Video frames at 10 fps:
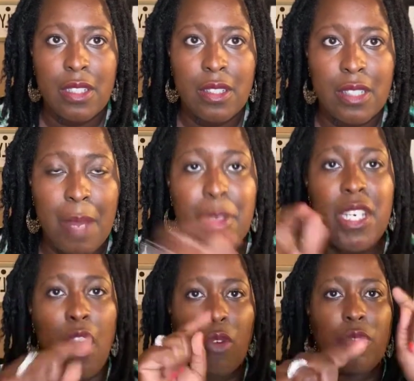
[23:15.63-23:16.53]
Let me
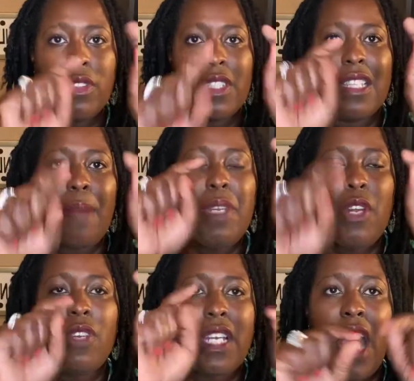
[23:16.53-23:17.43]
know. Let me
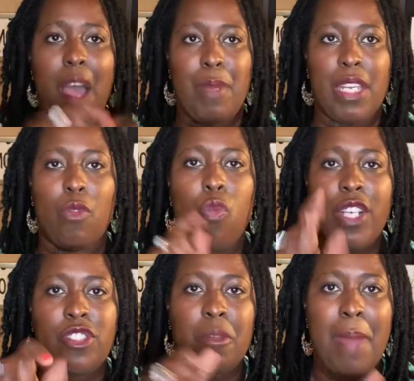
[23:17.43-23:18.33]
know in the comment.
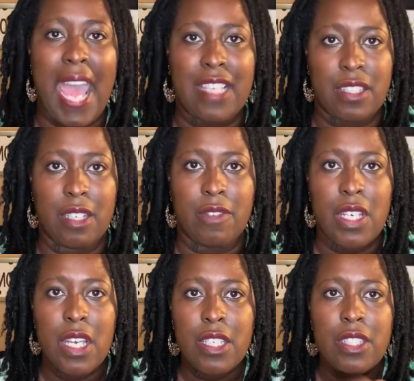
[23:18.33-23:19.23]
What's your passive?
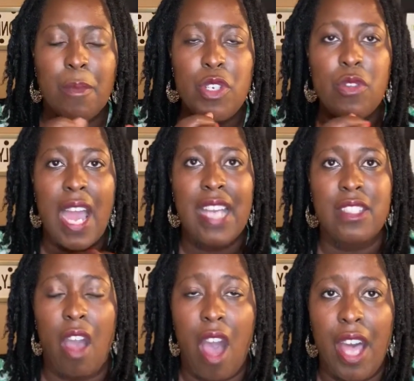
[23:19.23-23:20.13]
Some of you guys
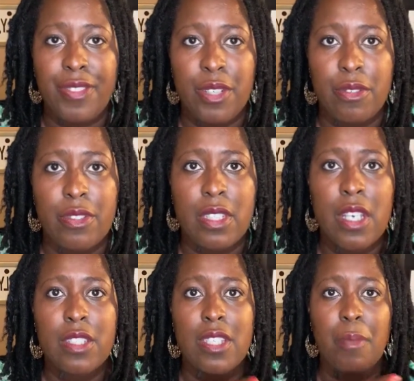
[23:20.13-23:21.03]
are authors.
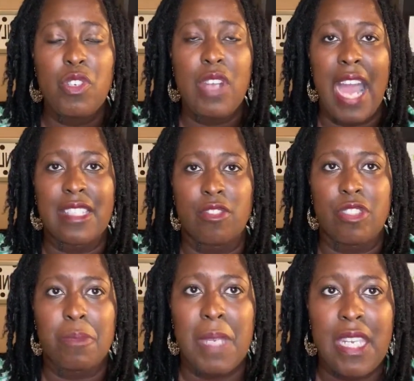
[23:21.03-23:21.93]
Some of you guys are
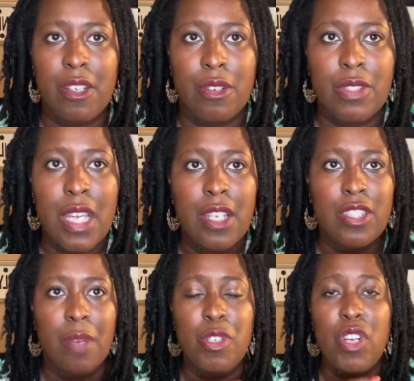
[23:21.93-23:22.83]
speakers.
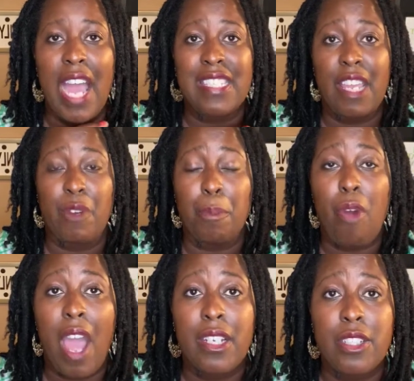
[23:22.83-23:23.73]
Some of you guys have a
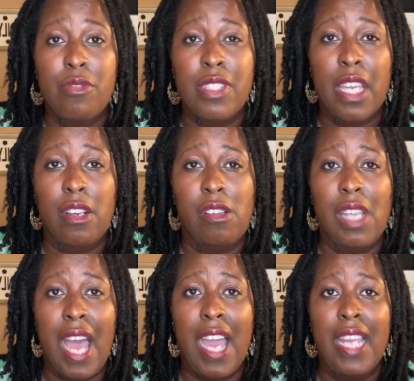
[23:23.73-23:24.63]
product you sell
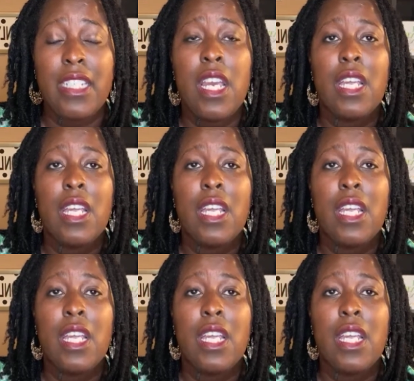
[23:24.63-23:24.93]
online.